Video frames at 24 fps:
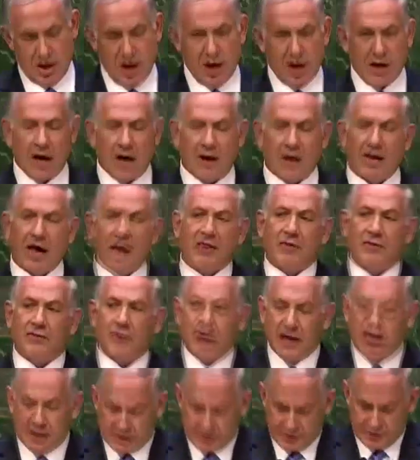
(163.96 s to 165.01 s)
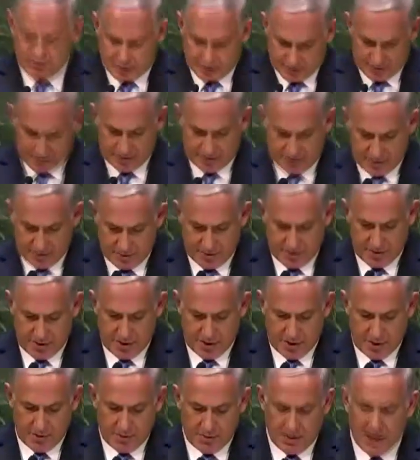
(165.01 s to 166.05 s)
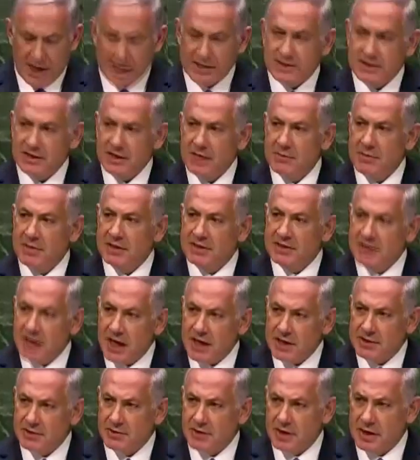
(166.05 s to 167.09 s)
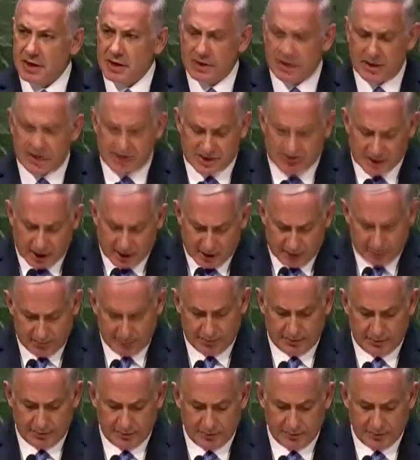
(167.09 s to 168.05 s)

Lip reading: Now that threat might seem exaggerated to some,